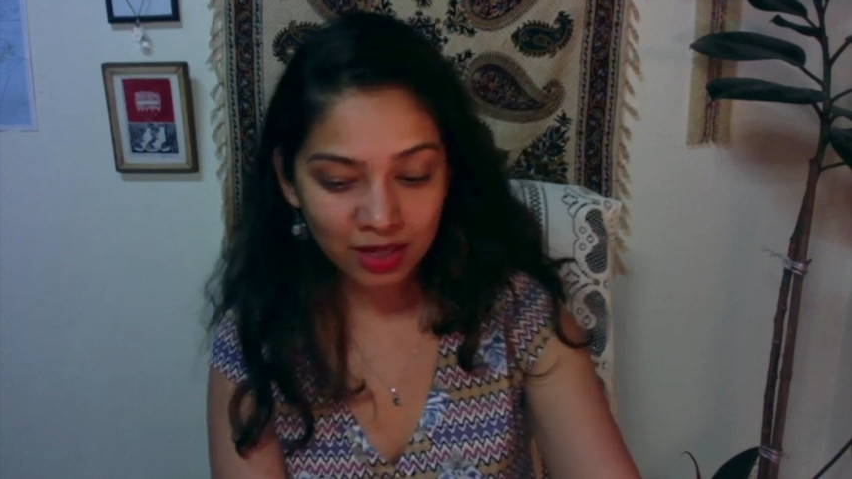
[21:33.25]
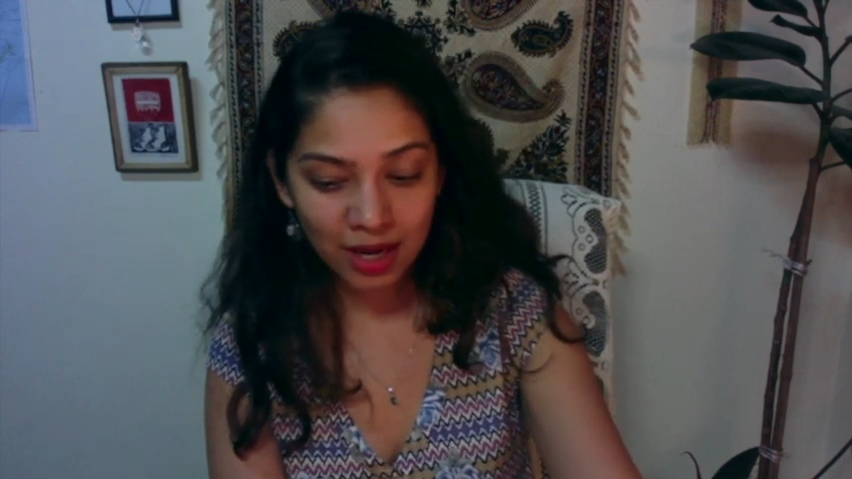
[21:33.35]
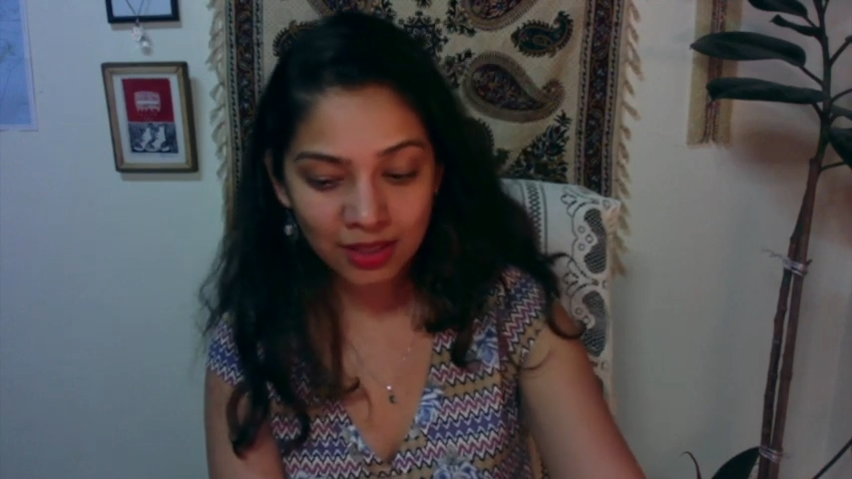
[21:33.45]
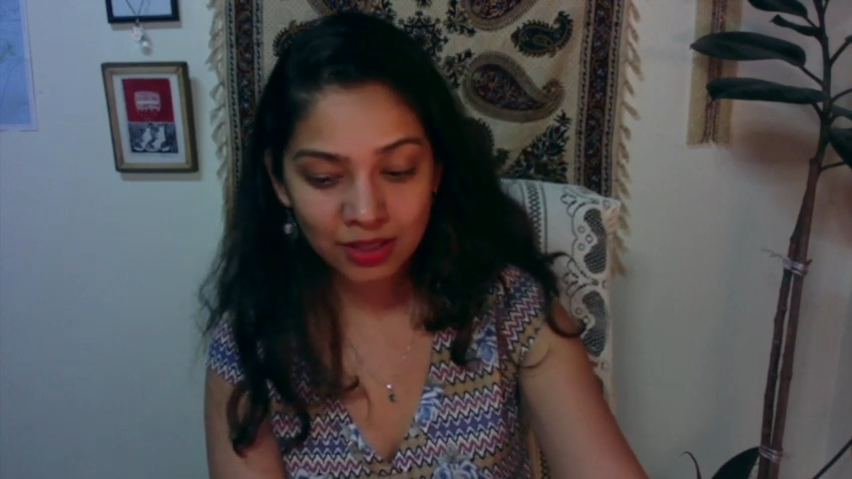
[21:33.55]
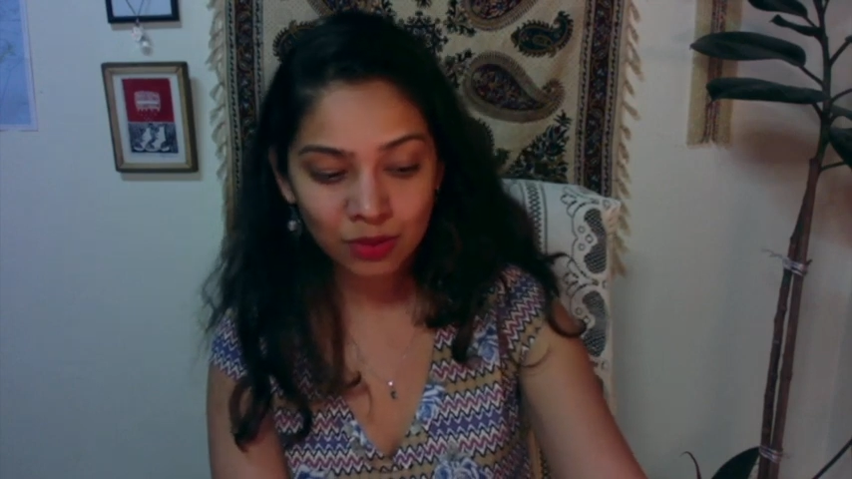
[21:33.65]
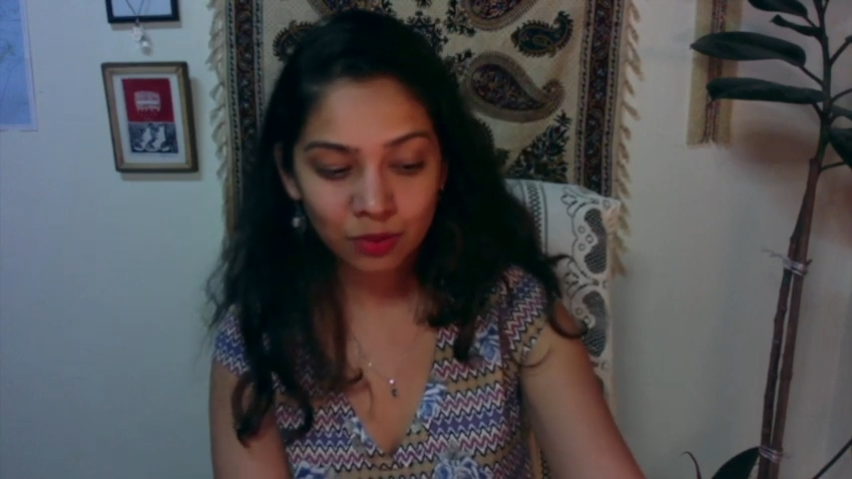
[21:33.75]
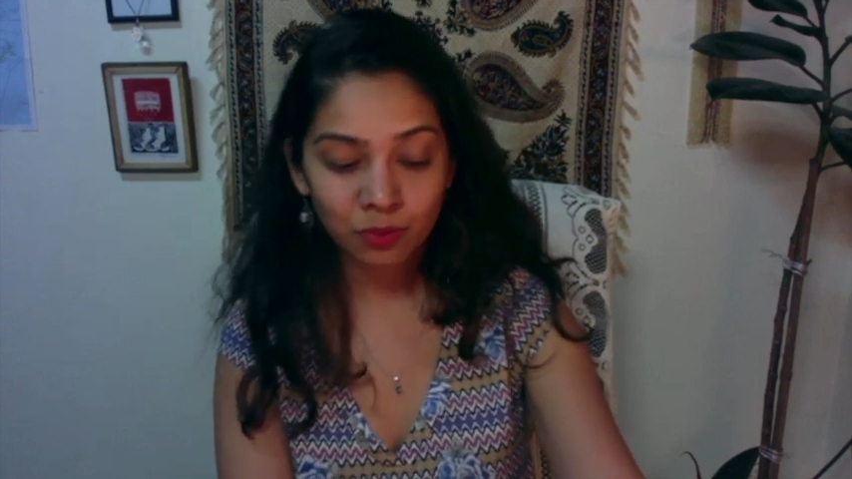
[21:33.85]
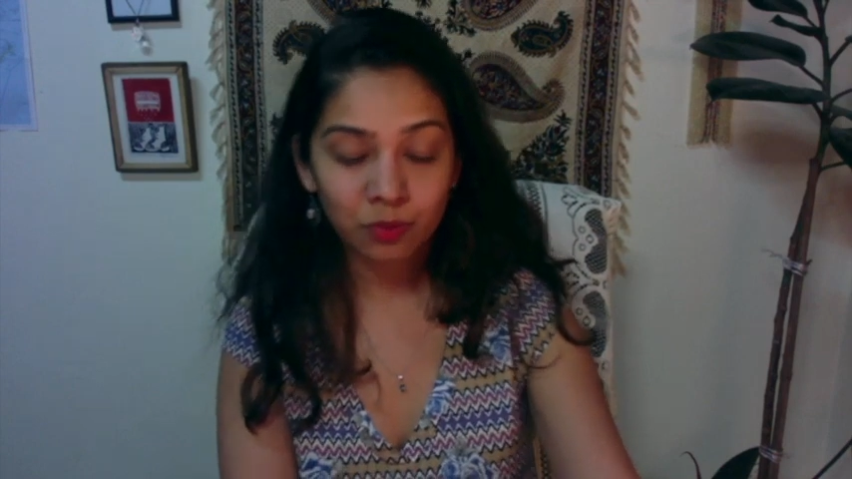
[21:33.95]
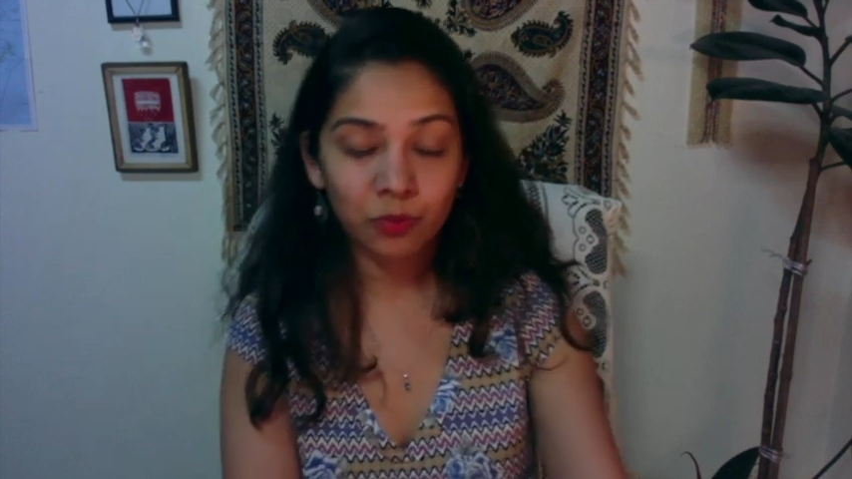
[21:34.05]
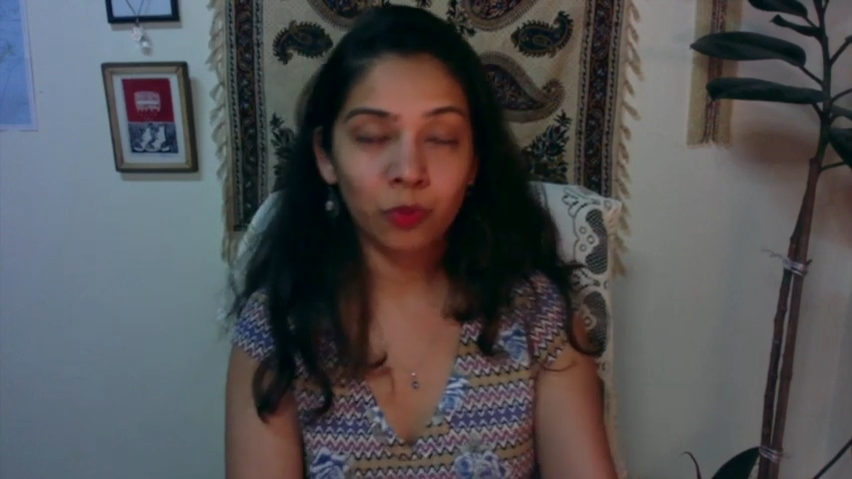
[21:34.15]
and so
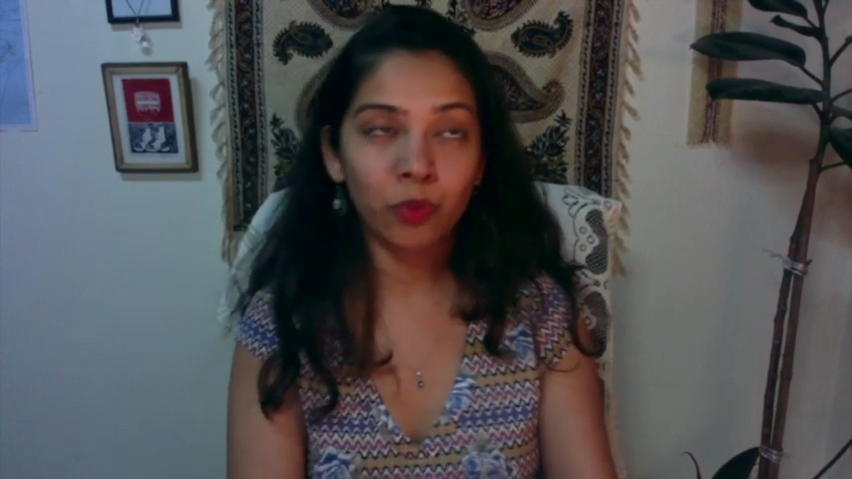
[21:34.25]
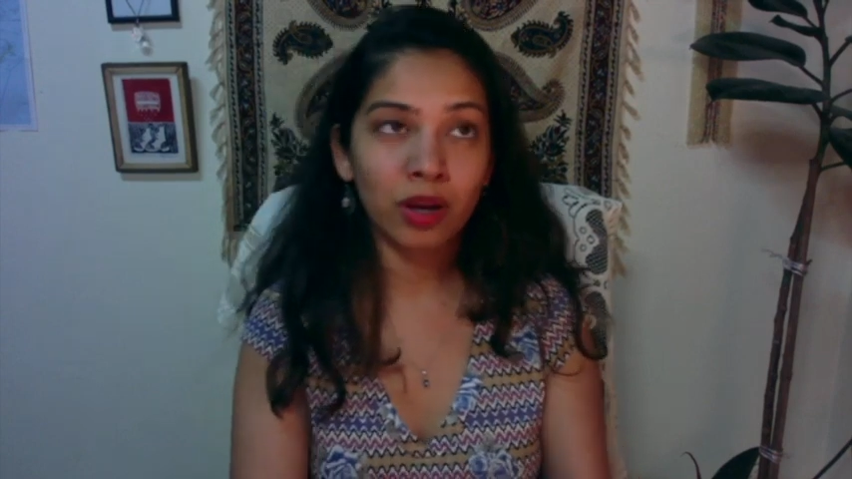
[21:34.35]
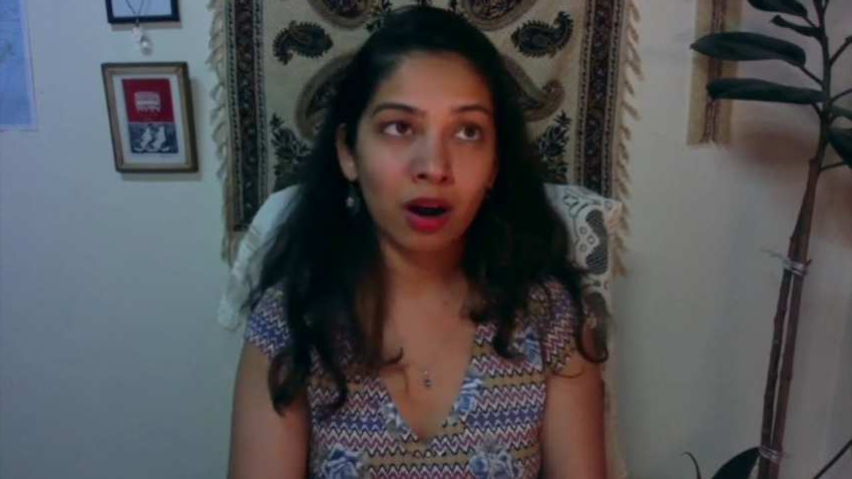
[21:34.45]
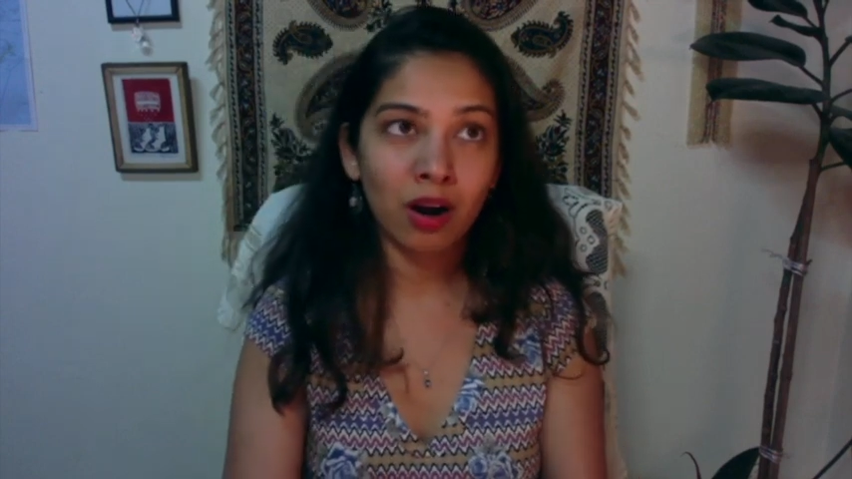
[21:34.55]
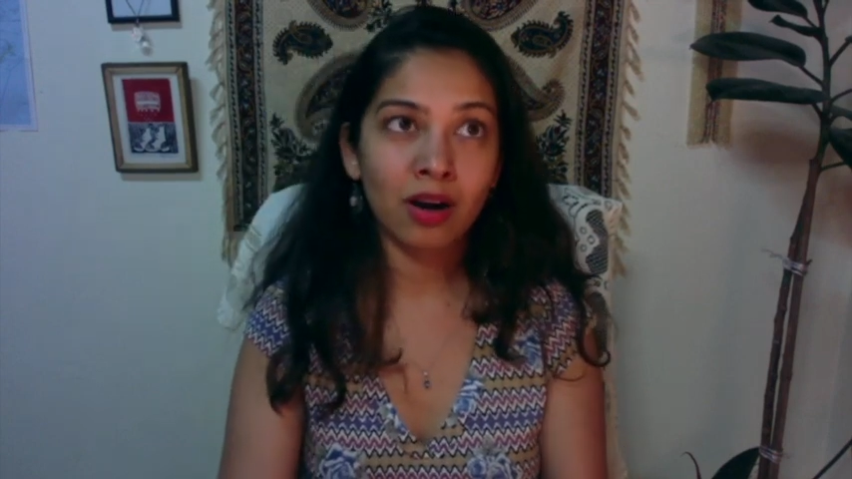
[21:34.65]
we are